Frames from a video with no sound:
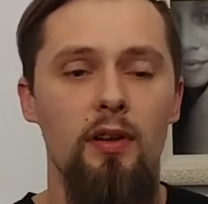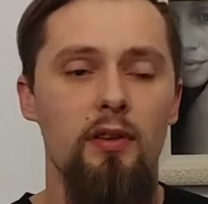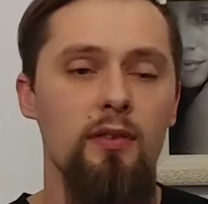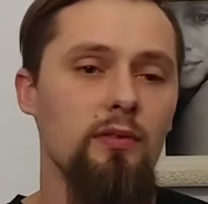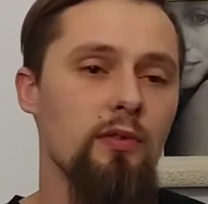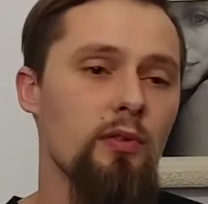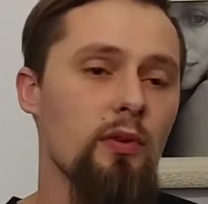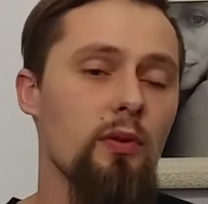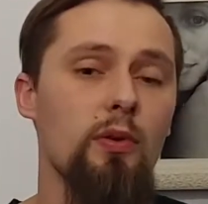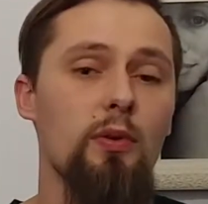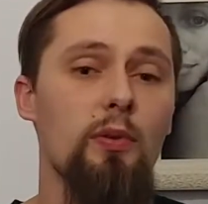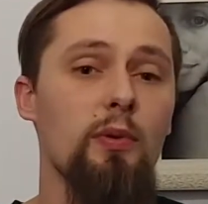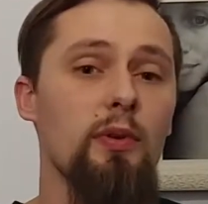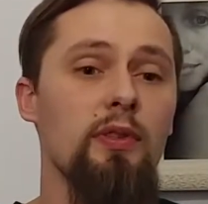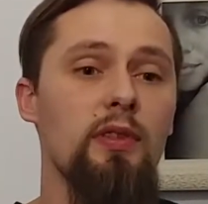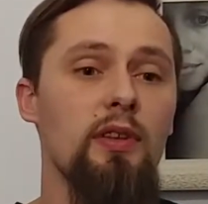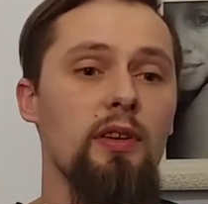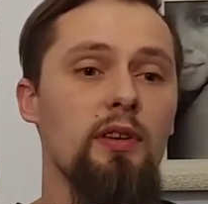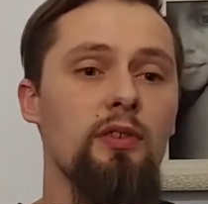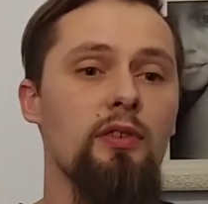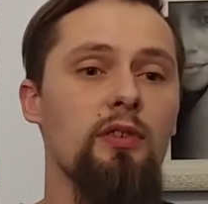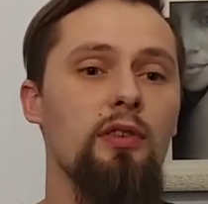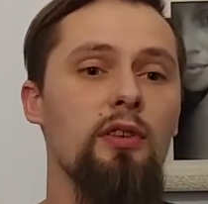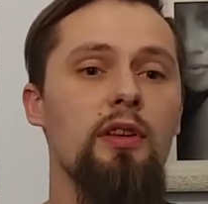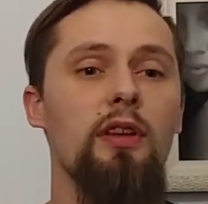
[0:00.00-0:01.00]
Don't go in
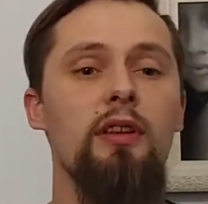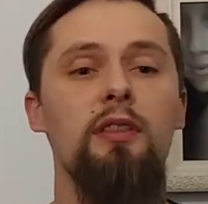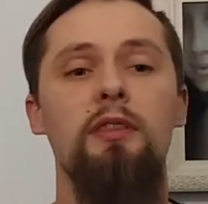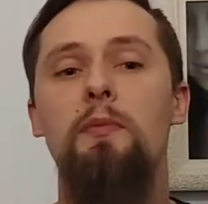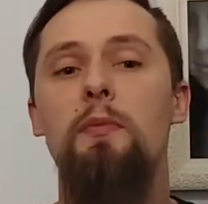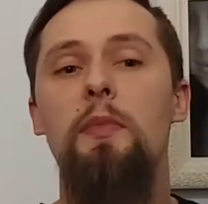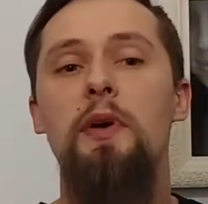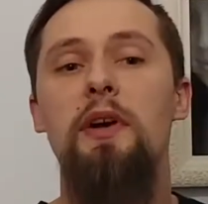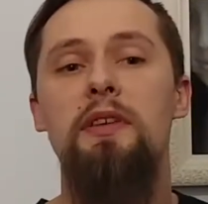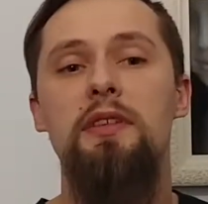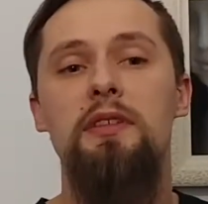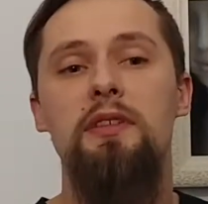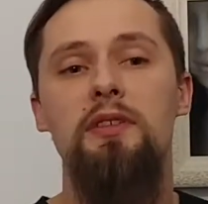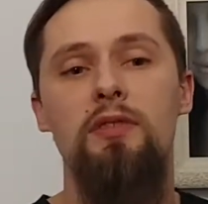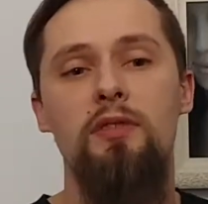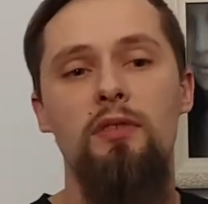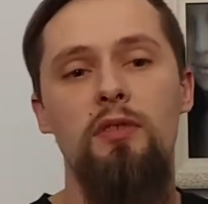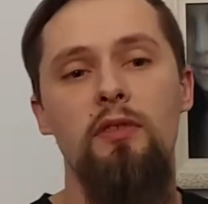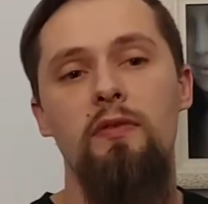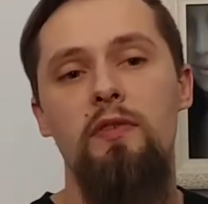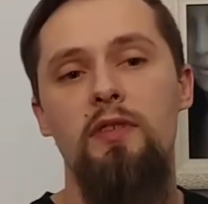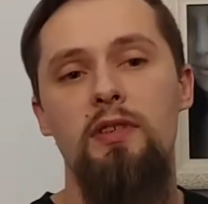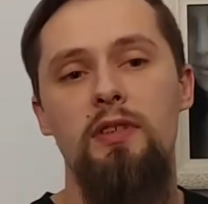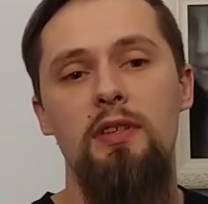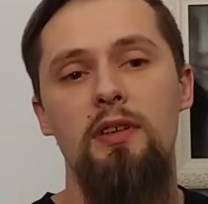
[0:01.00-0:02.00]
thinking you're going to get the best
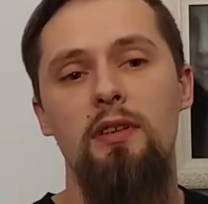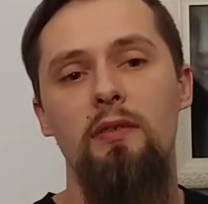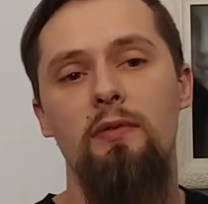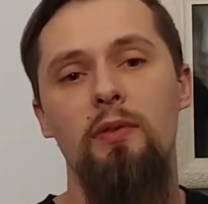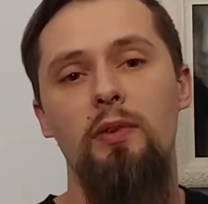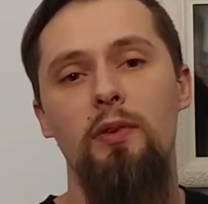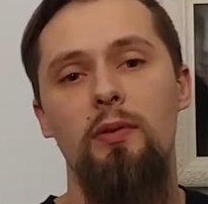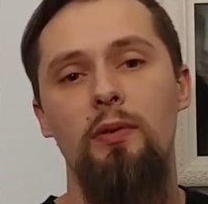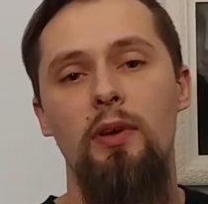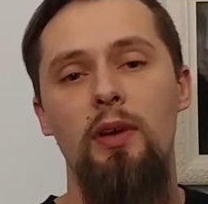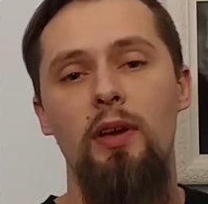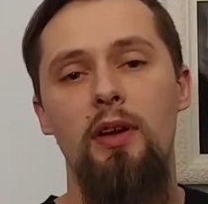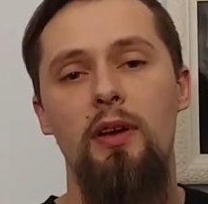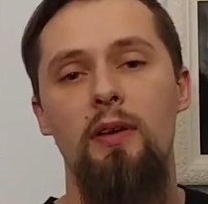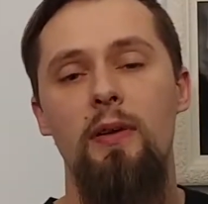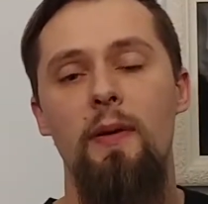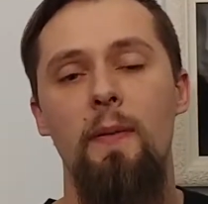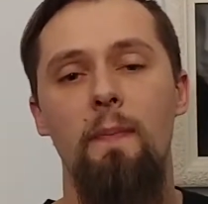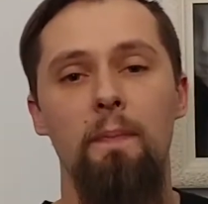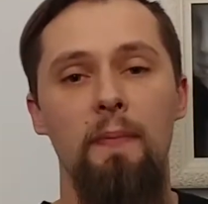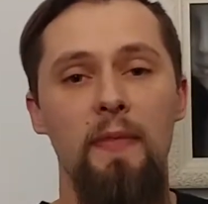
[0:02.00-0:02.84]
service ever, okay?